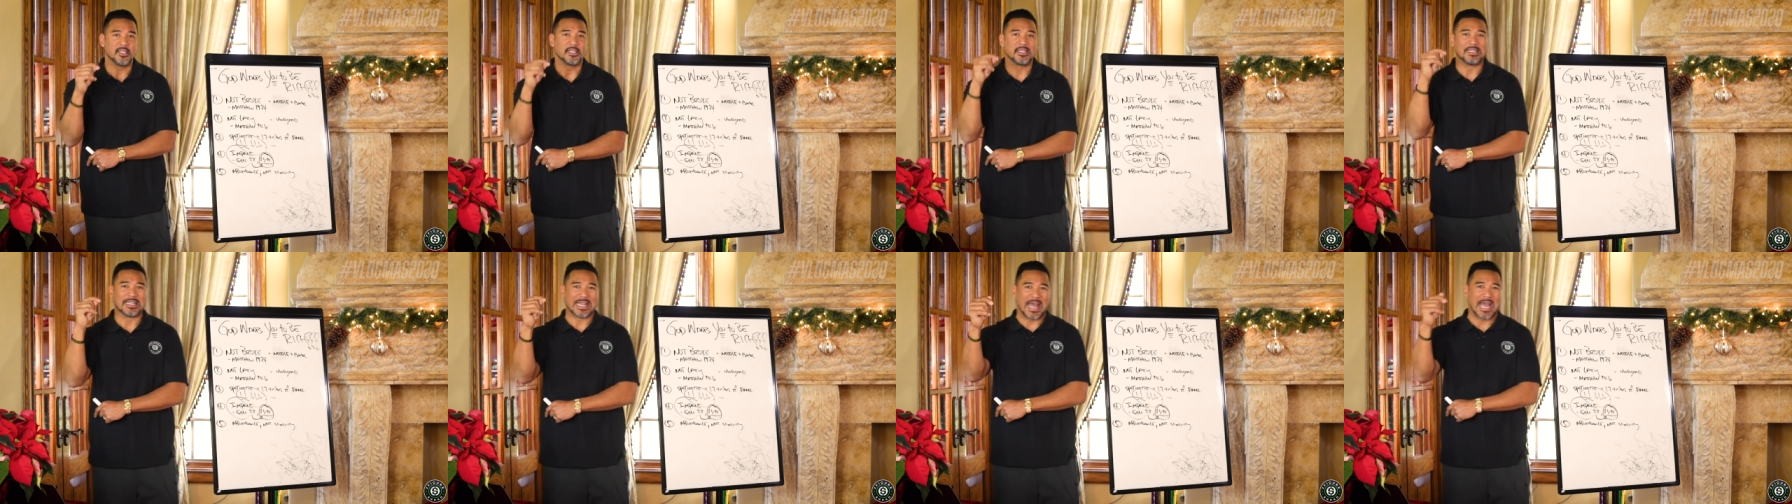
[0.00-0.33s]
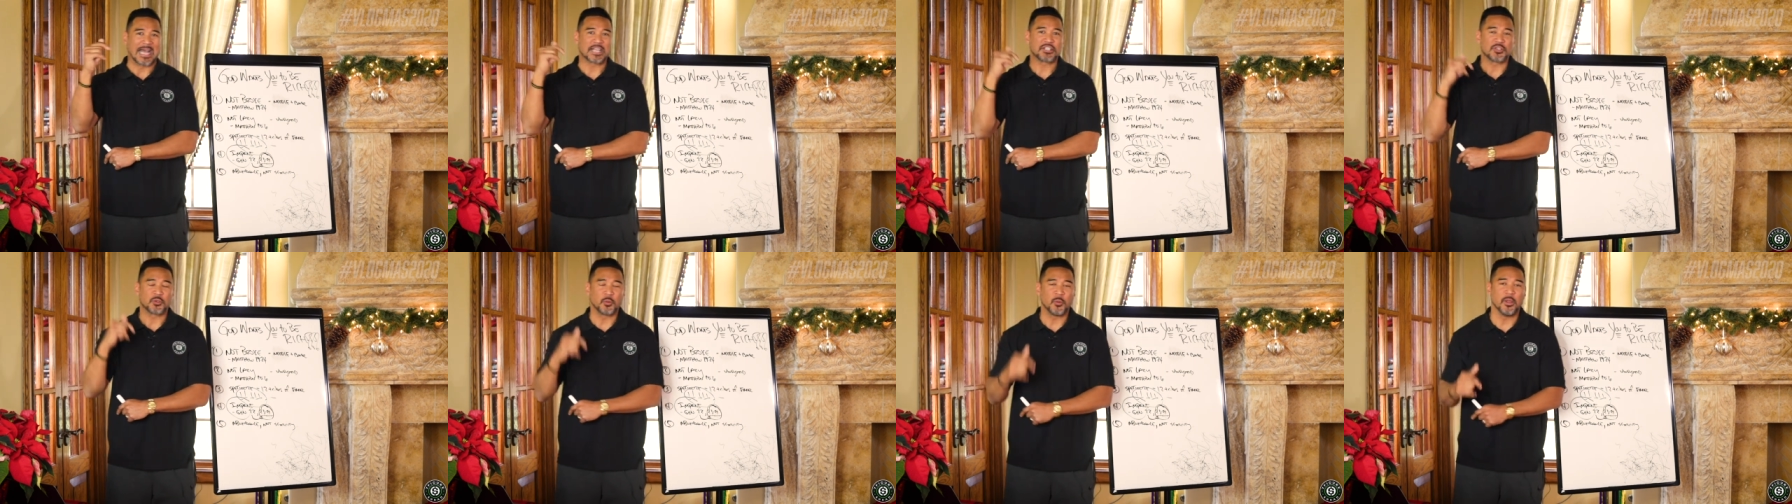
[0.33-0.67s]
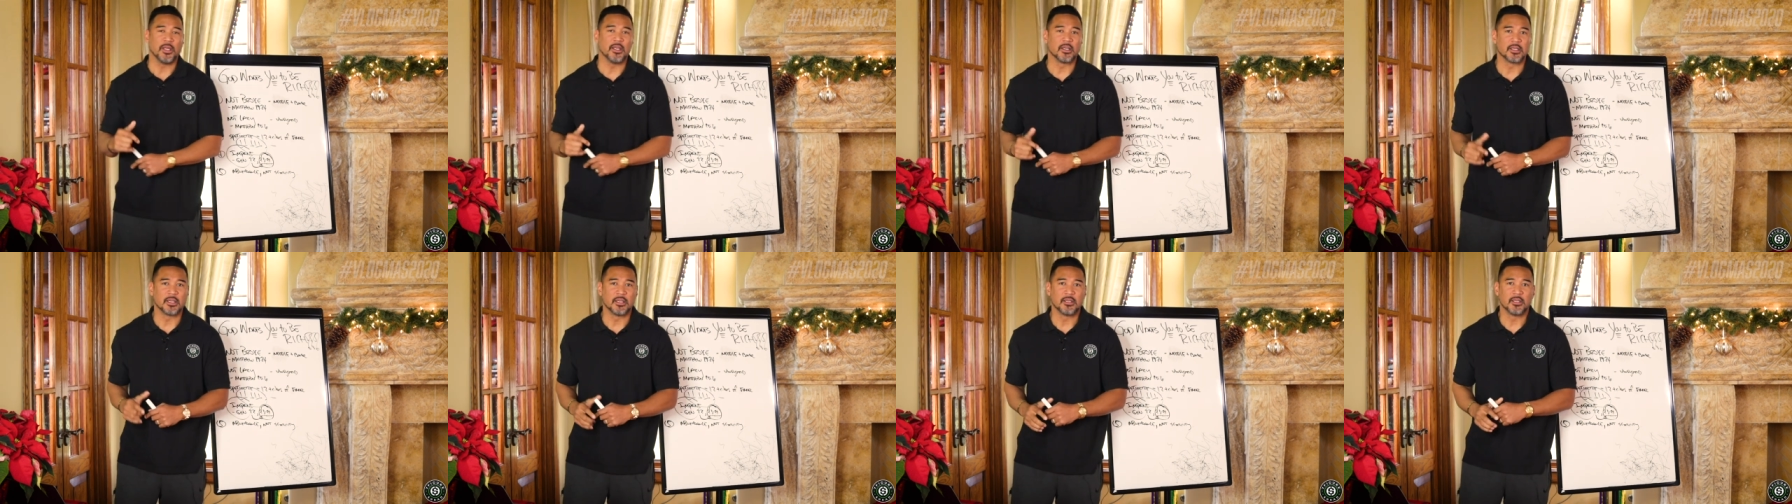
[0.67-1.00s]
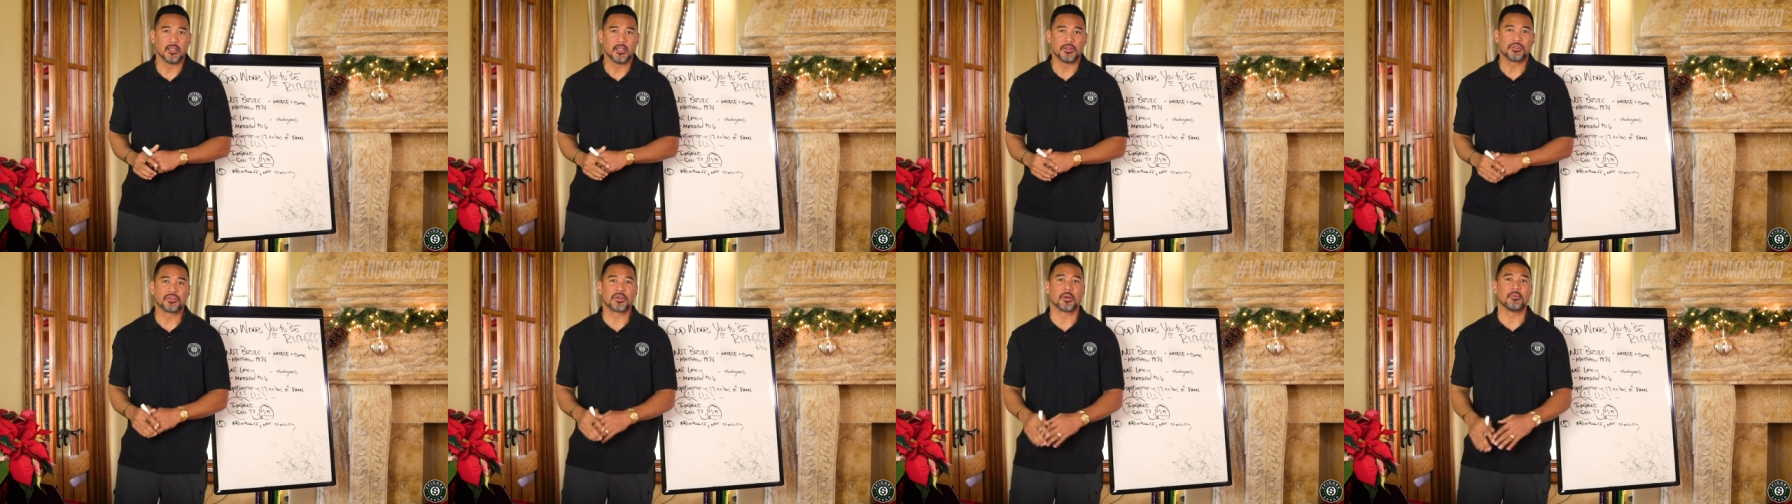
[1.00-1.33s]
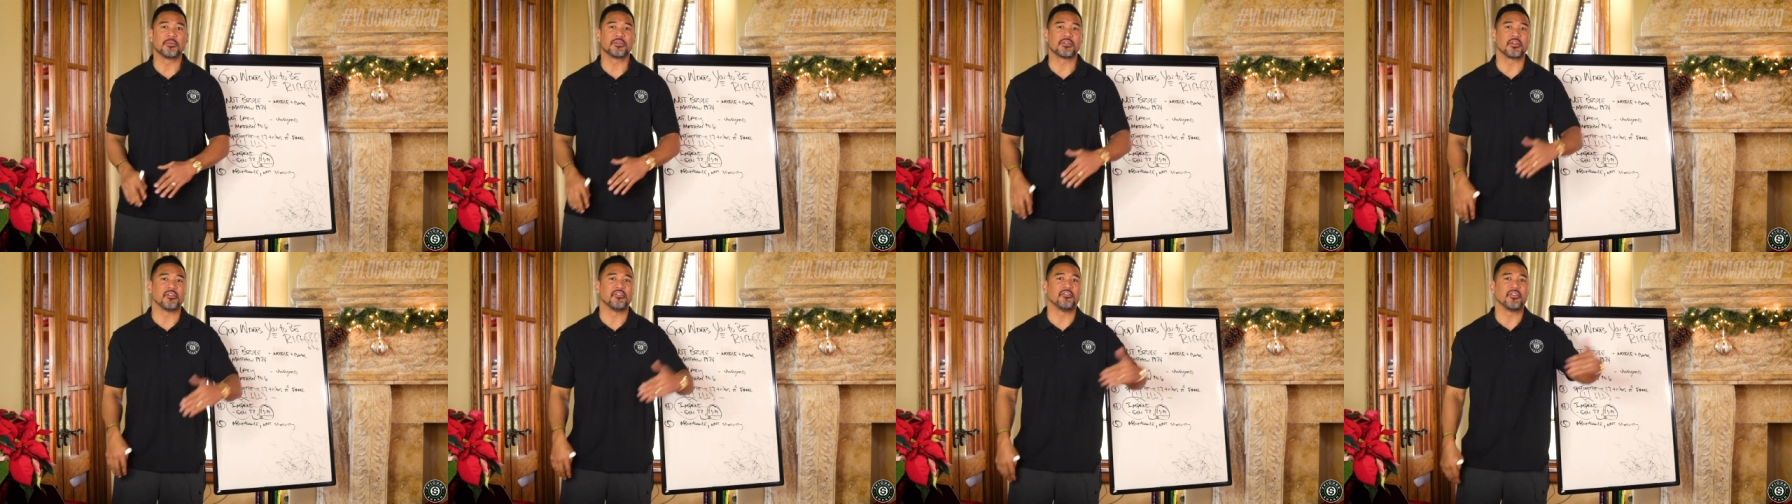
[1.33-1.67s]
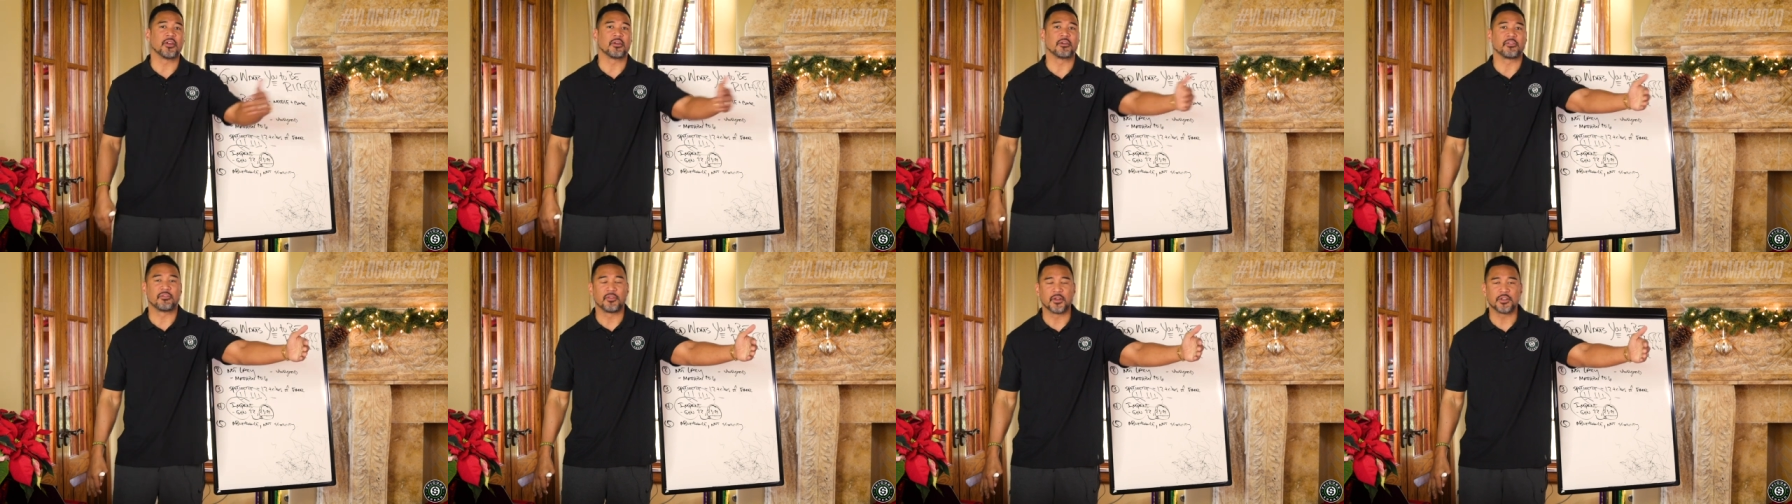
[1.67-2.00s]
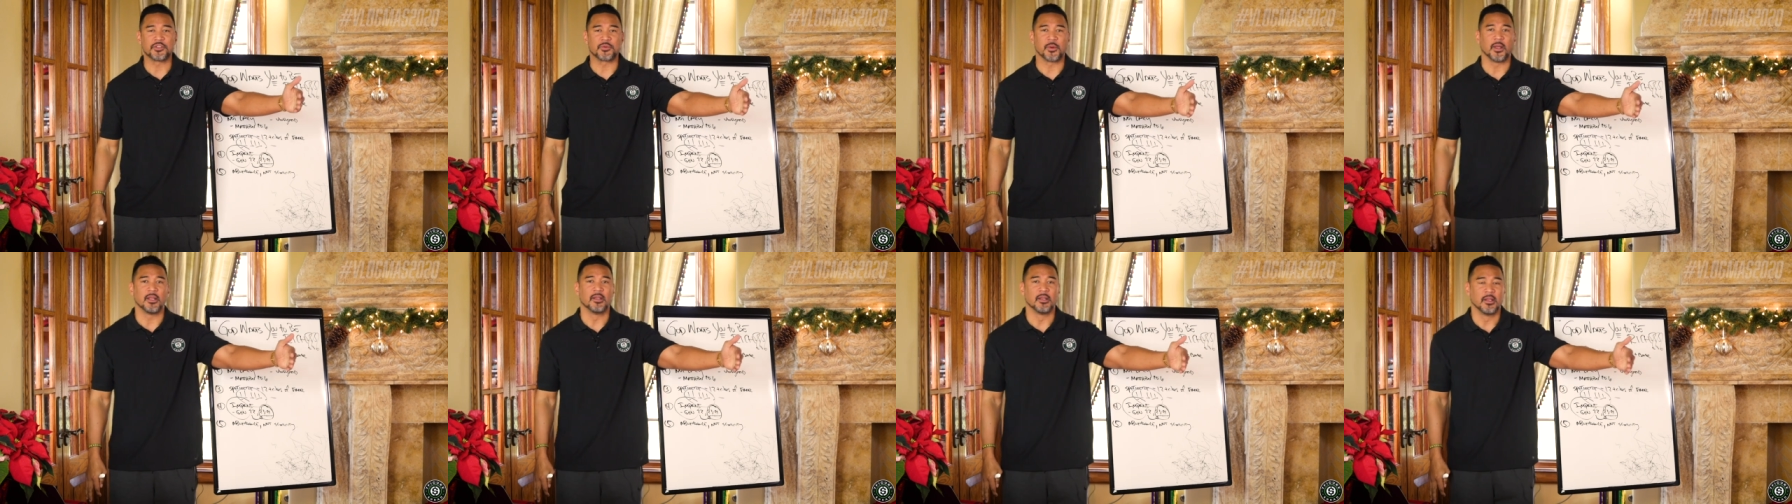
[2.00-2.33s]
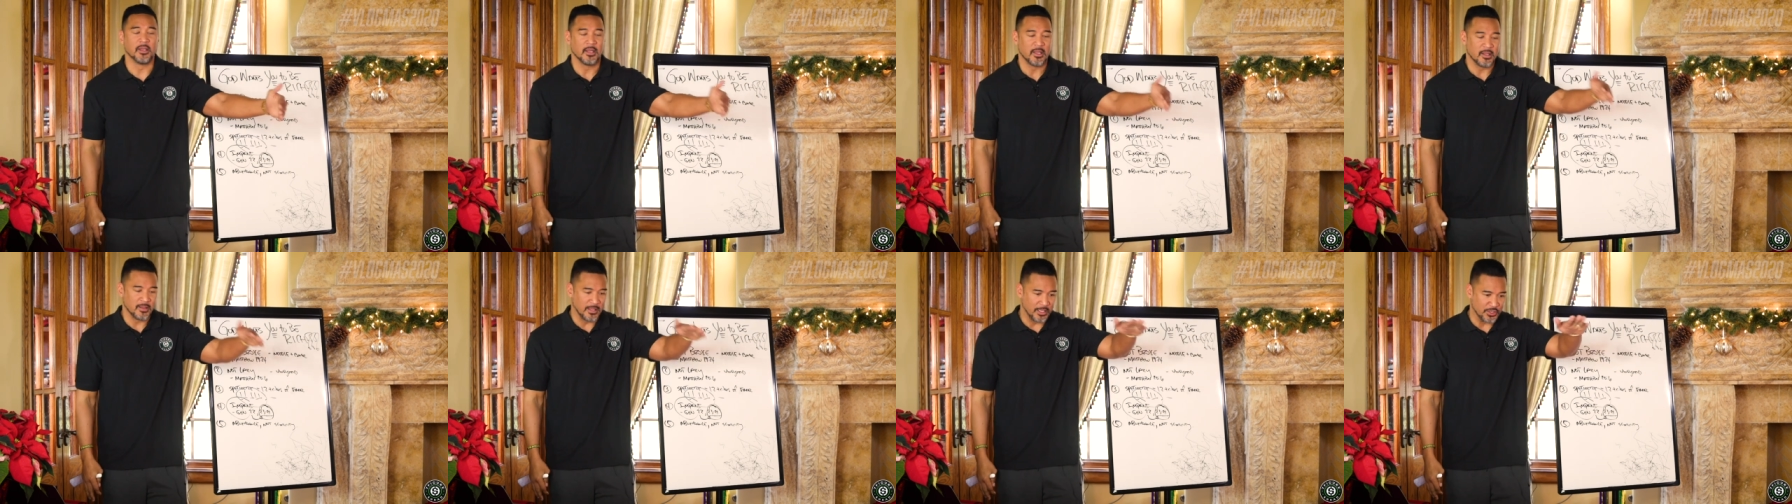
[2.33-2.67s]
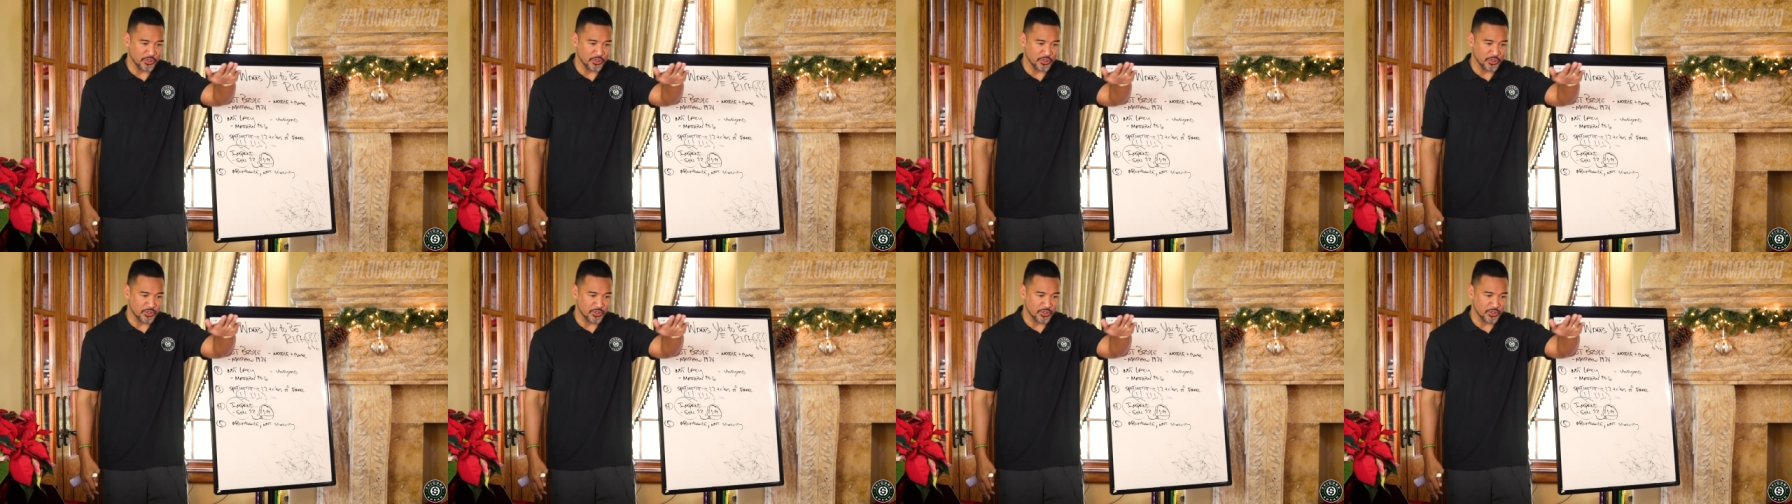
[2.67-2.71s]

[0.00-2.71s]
did last week in terms of the federal funds rate.